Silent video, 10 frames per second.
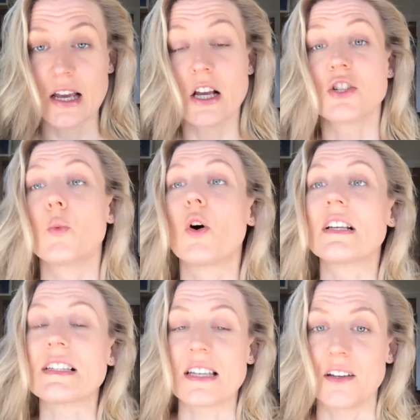So what
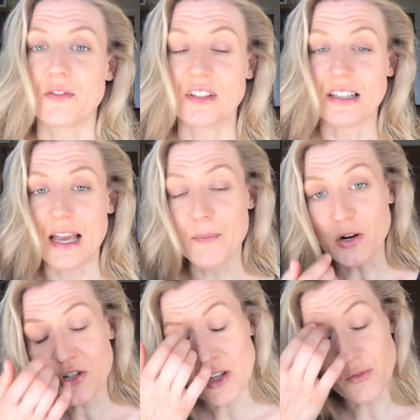is EFT?
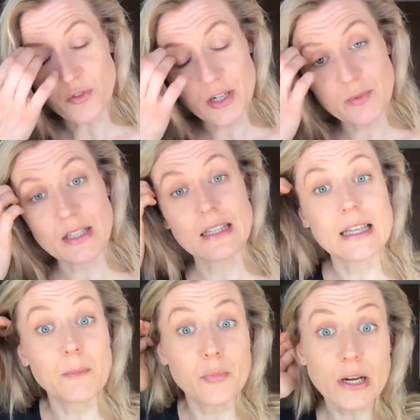Emotional freedom technique
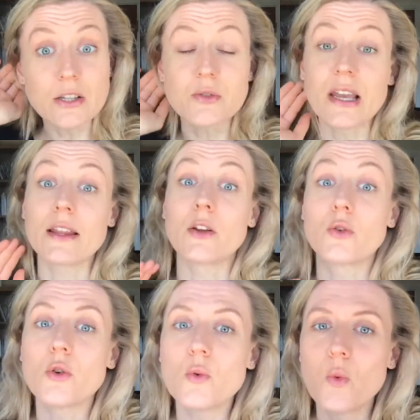brings together
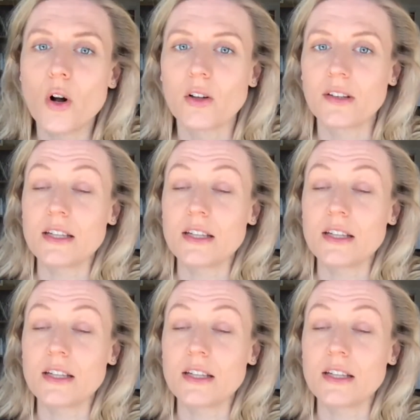two worlds.